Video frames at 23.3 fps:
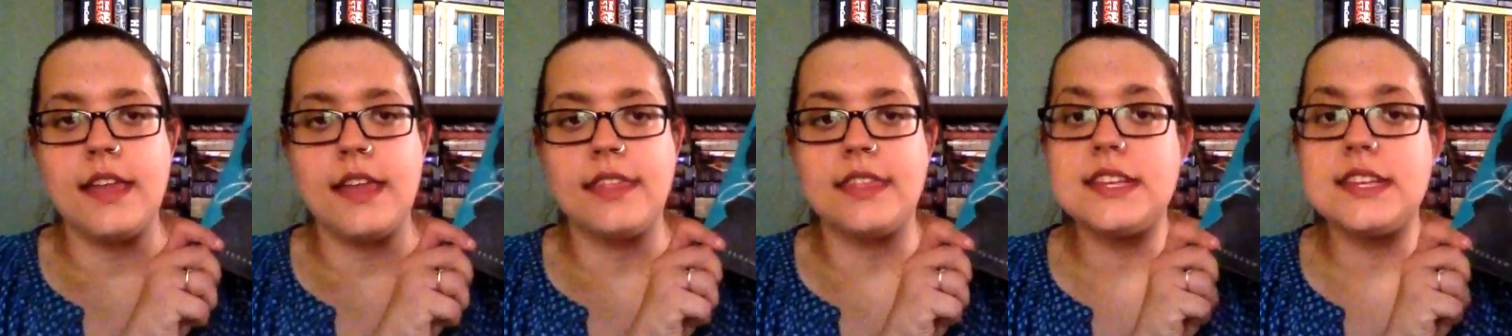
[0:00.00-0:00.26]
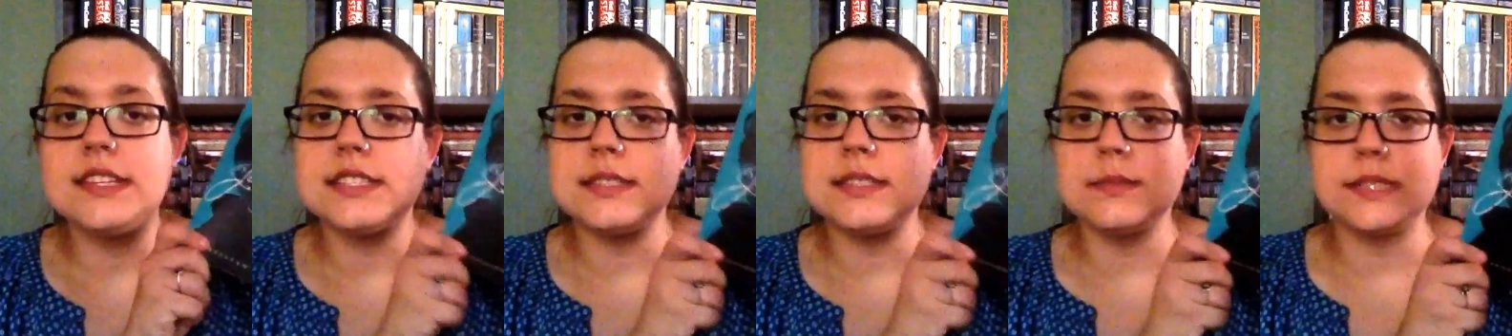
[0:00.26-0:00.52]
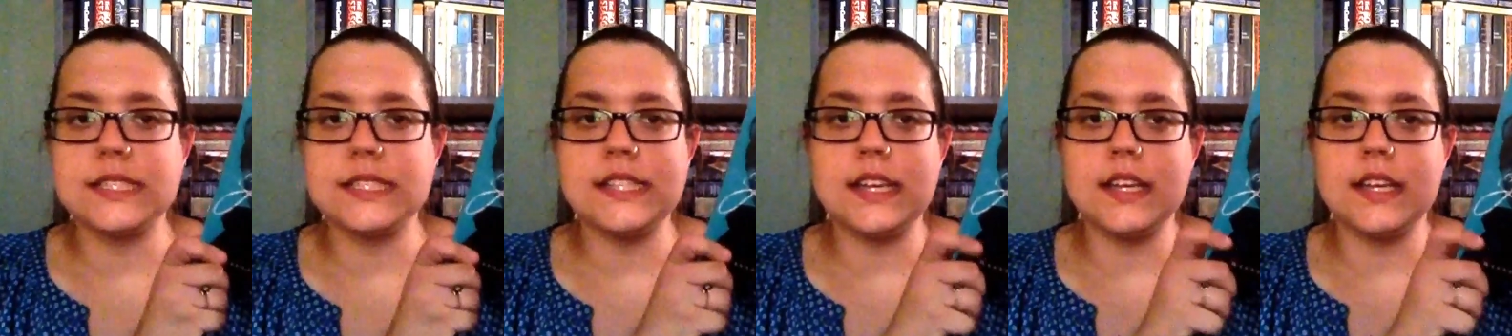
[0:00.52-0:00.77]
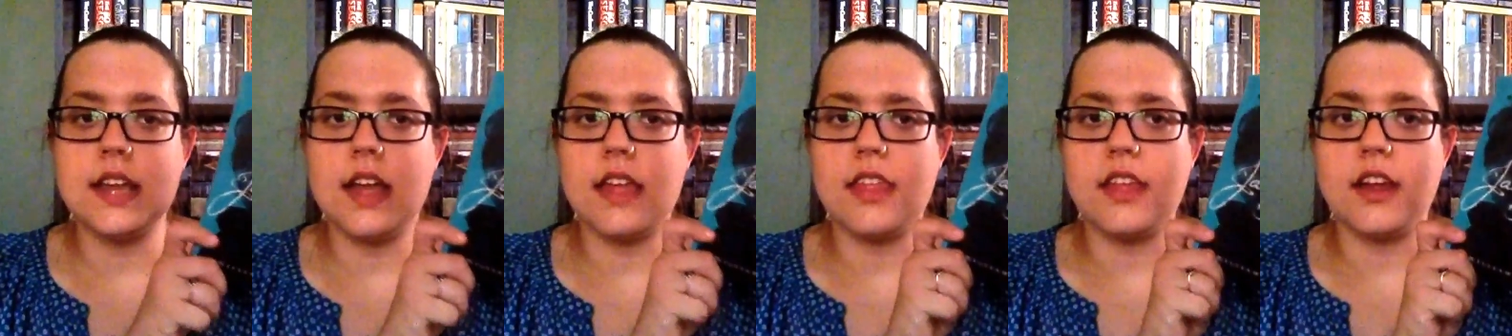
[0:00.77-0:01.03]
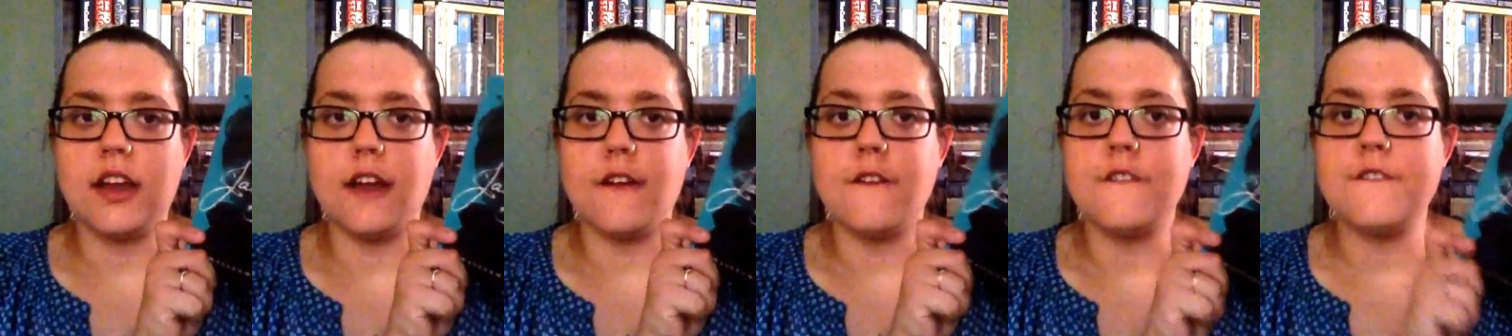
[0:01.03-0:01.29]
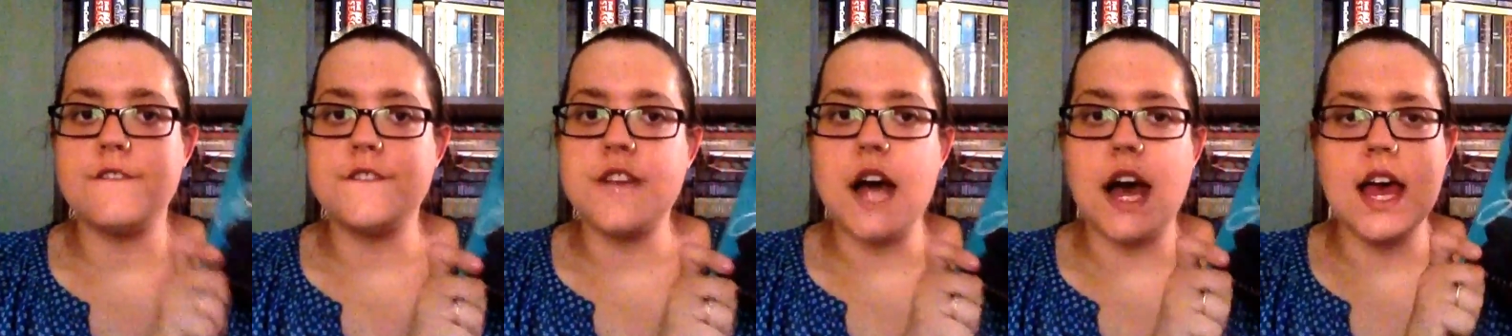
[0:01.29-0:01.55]
This was another
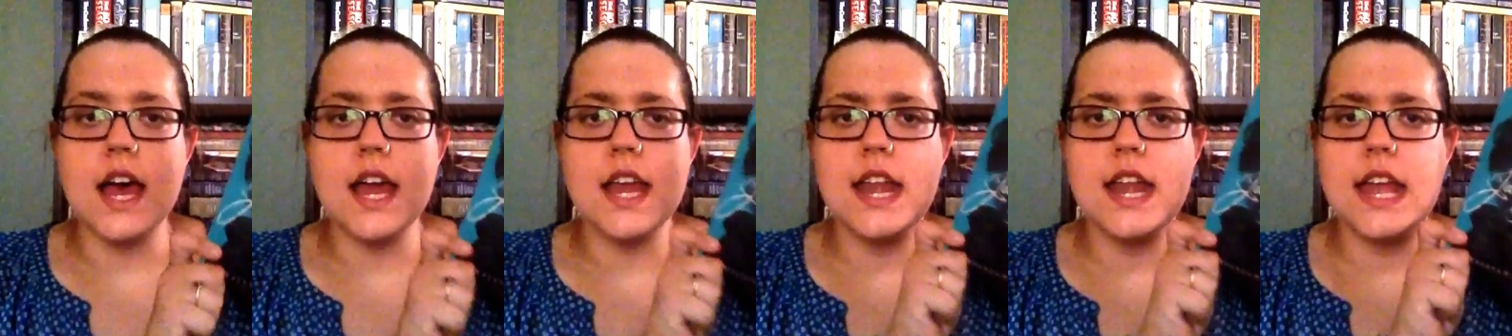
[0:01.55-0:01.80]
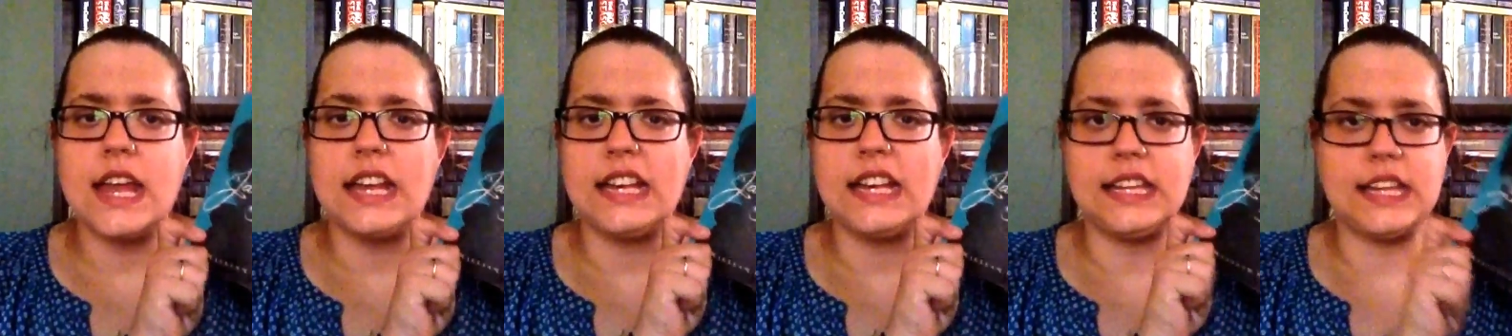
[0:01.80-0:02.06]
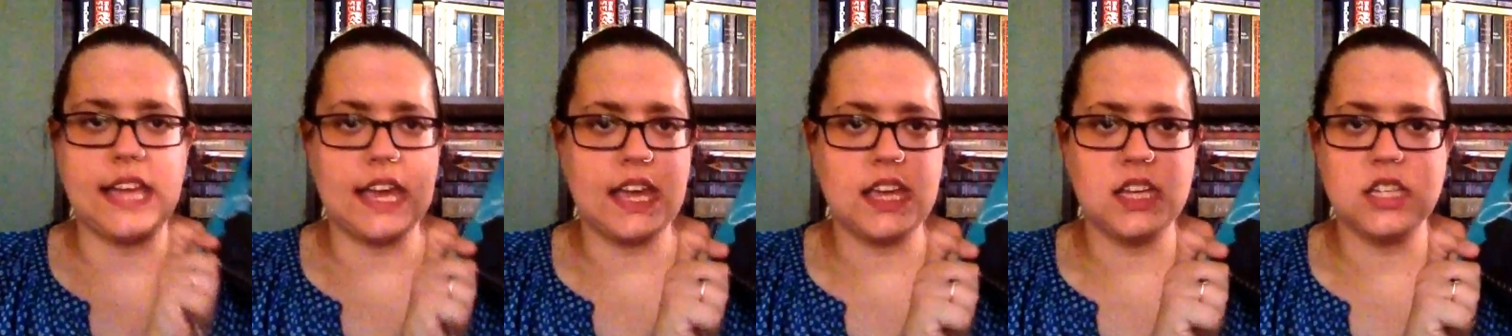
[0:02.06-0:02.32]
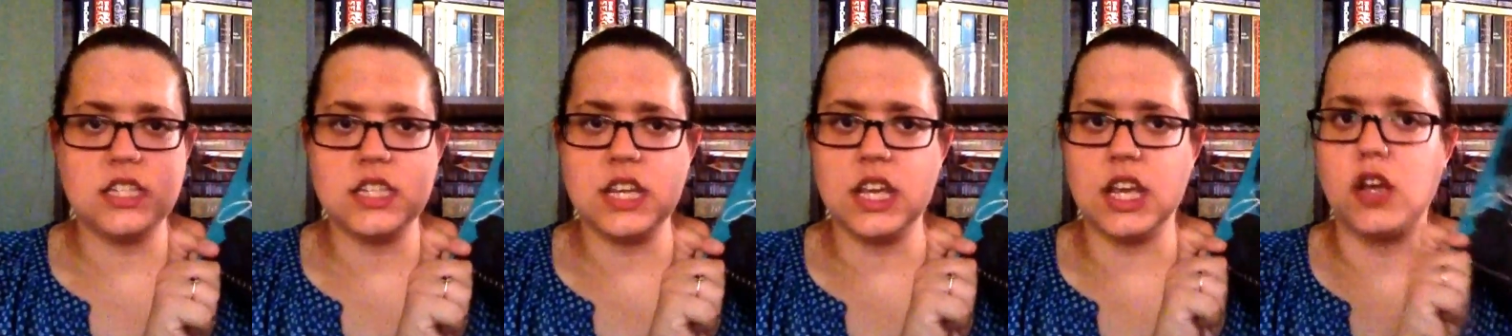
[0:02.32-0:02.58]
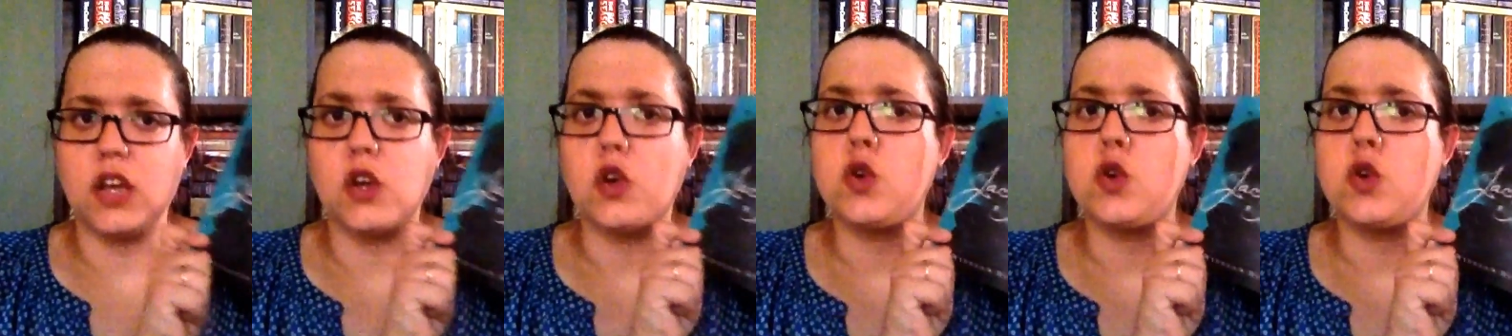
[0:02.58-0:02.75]
fun, engaging,